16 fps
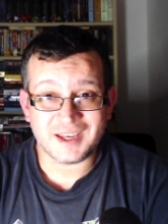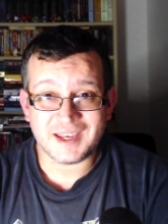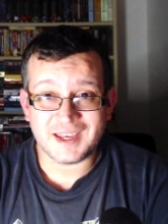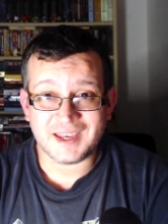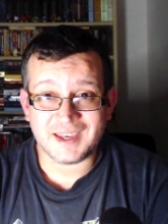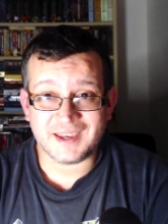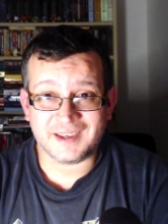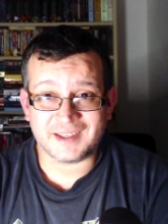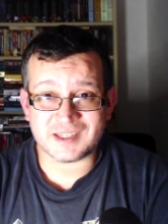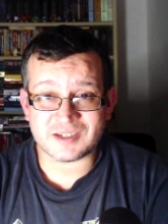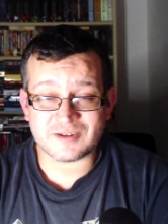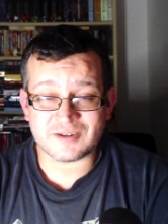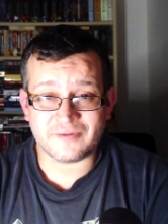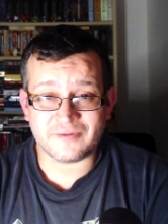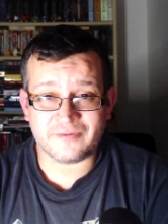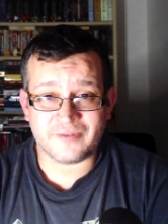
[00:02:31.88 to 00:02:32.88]
it's
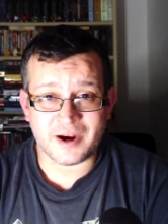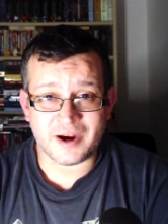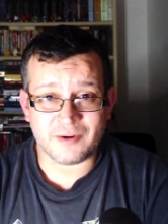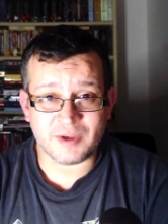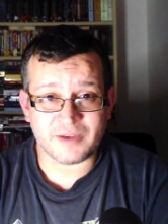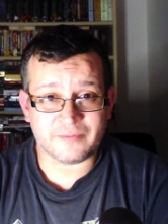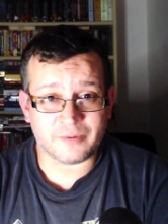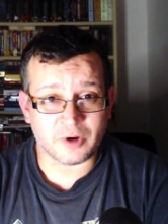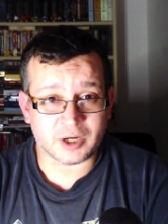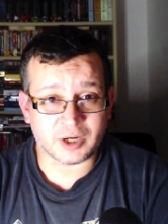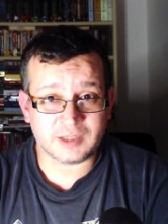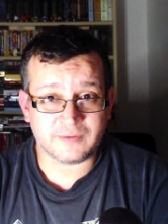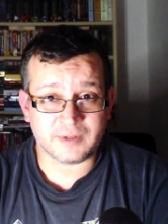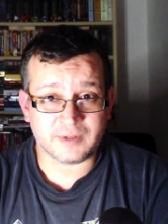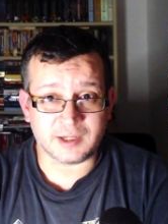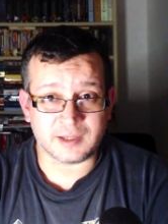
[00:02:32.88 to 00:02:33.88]
very
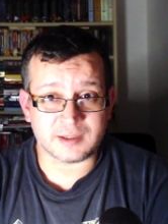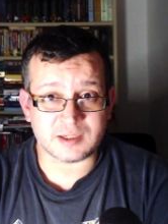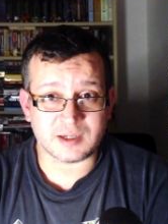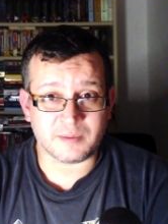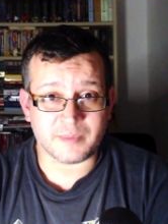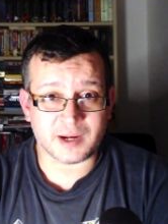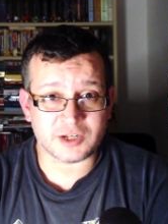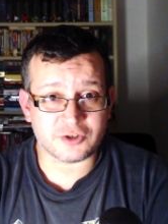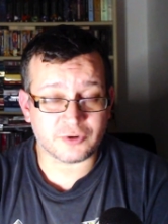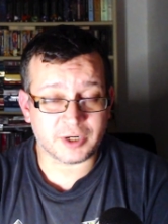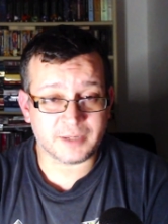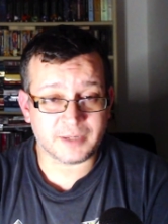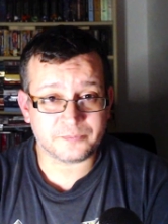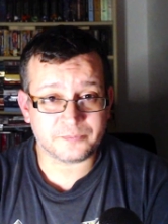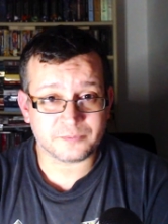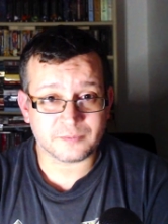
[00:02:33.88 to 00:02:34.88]
evocative in its
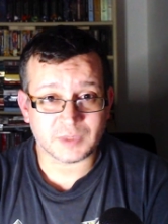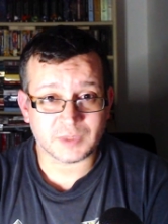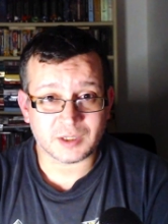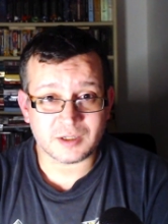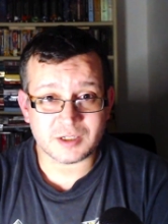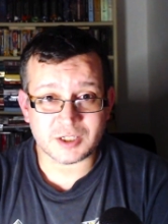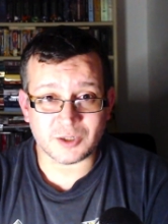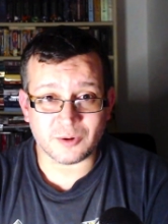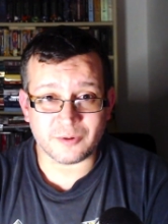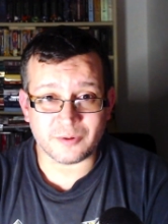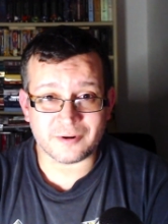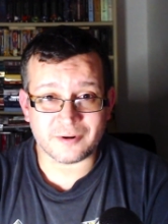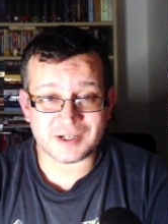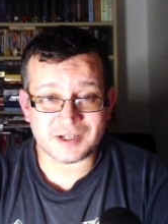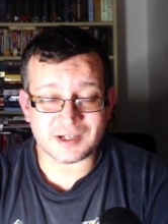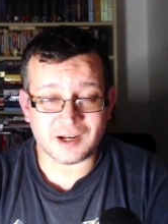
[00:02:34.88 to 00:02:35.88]
imagery so there
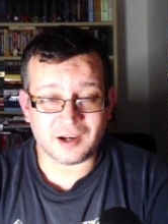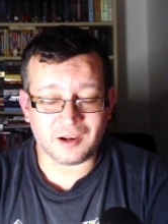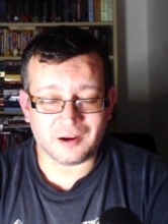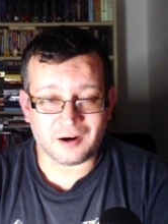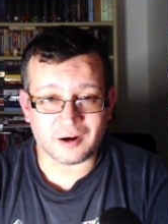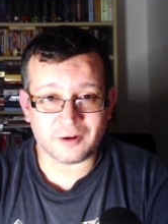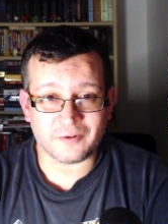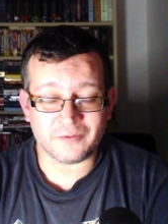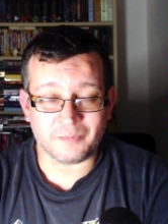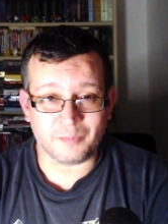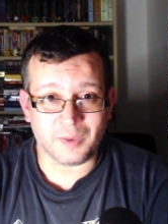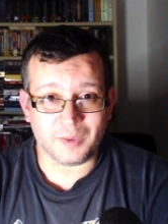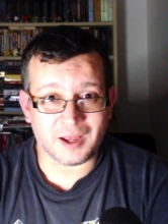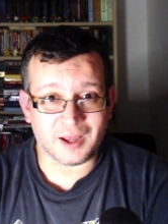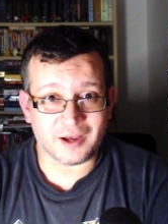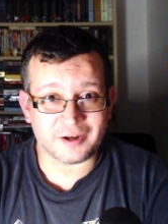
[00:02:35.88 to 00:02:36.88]
is a lot of
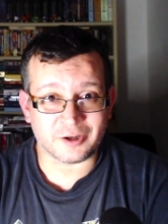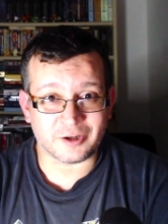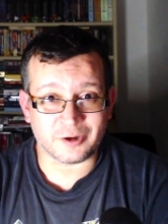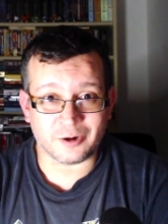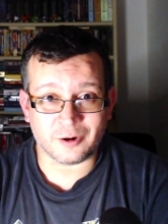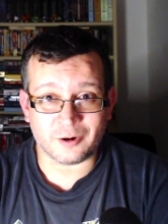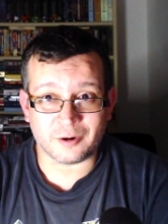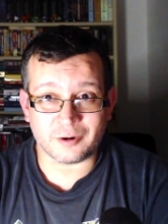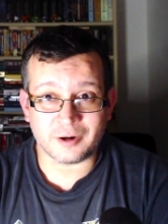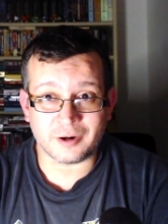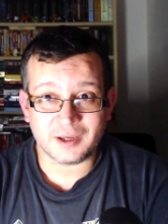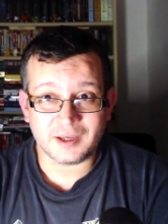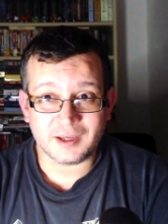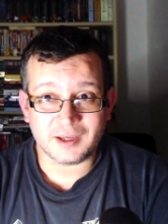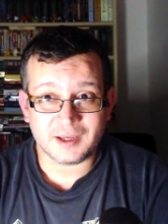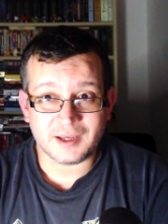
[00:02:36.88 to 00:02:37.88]
blood and gore
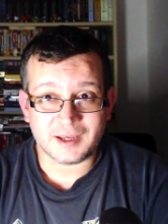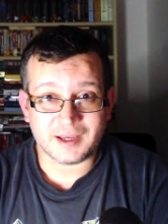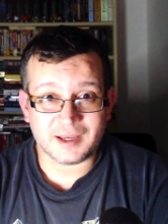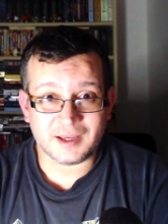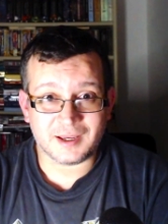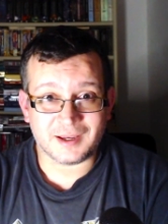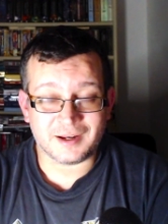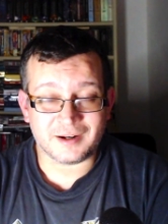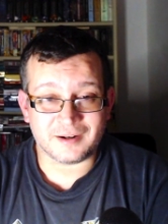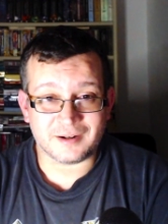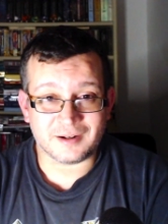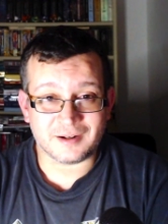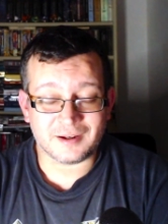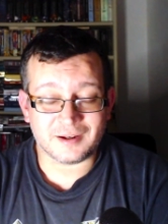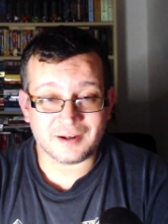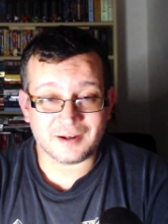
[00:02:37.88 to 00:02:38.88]
and
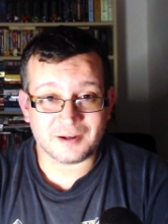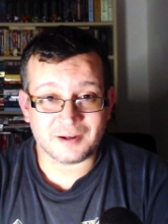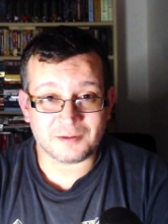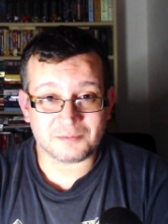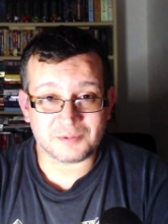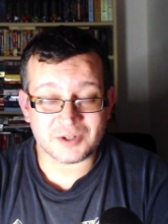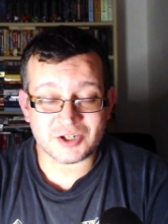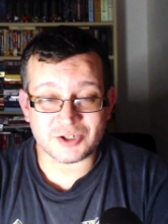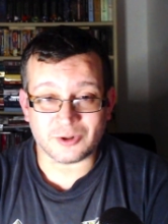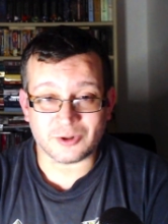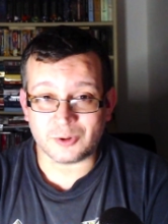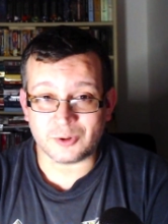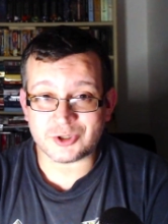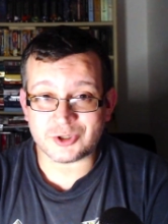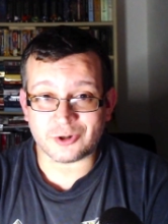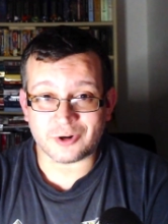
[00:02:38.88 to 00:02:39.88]
uh, Soul
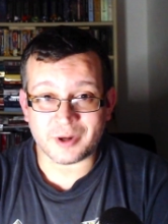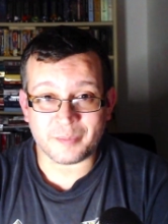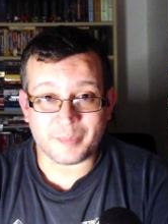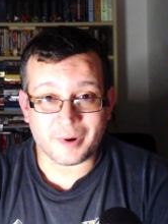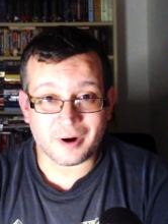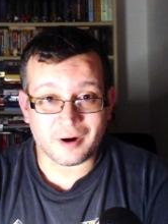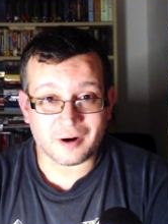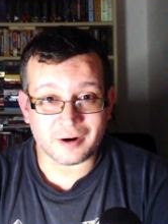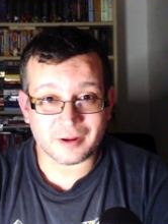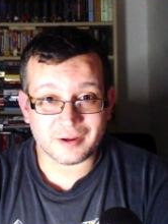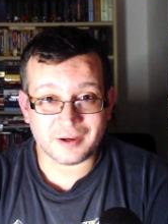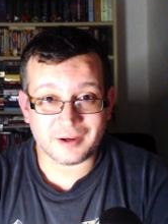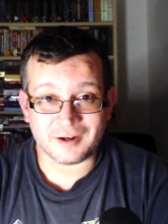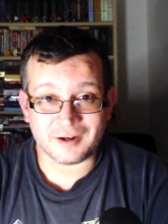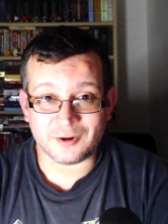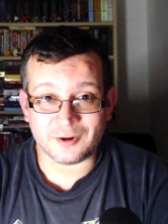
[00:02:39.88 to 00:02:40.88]
Apart
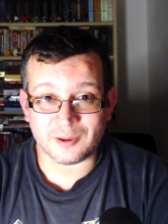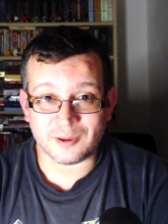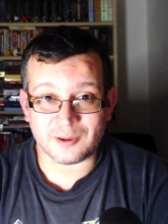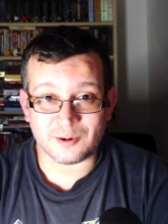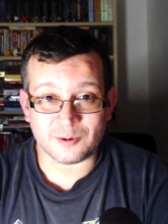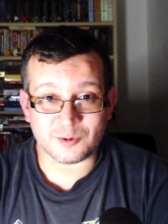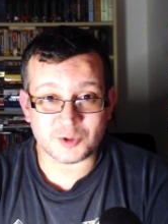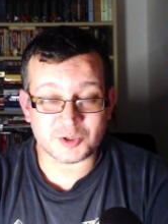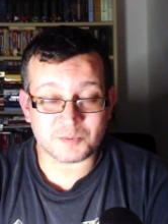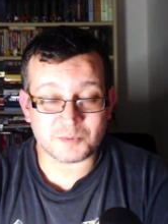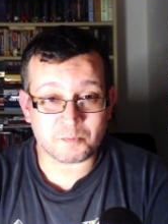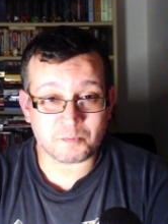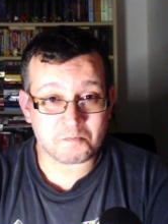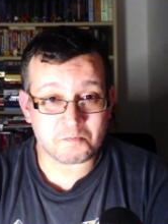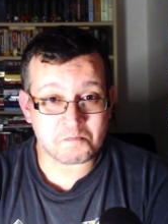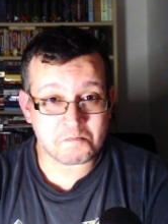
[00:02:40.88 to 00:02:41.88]
and all those
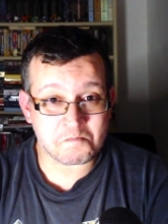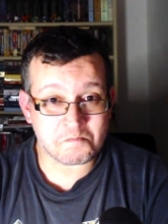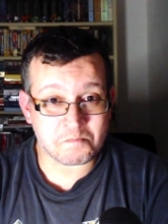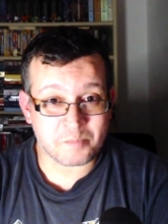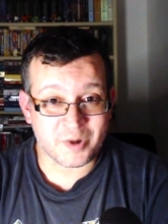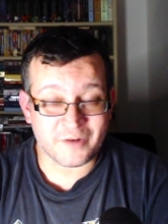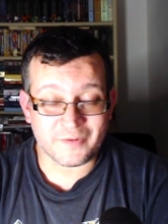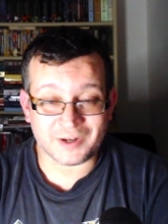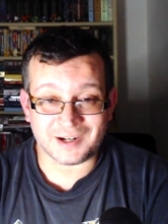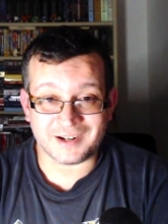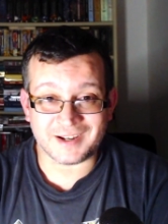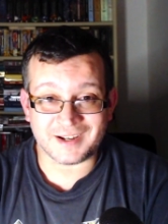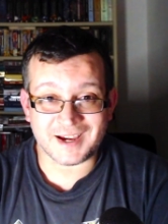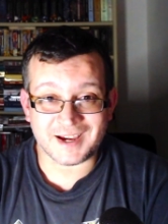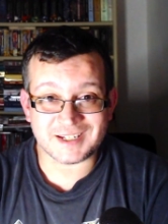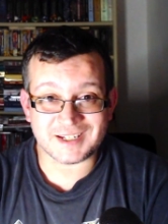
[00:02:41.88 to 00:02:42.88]
perfectly
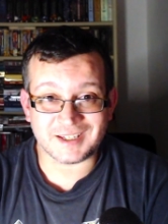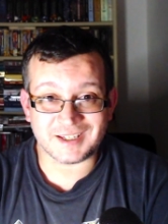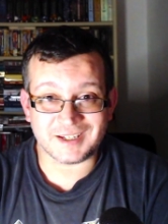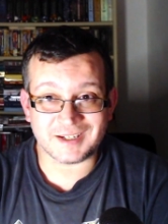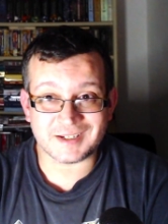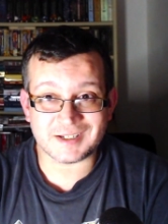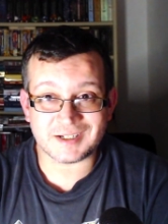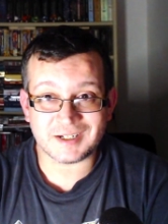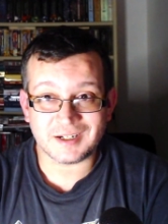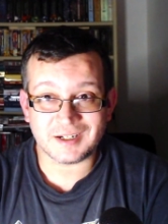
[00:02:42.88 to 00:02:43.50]
nice things.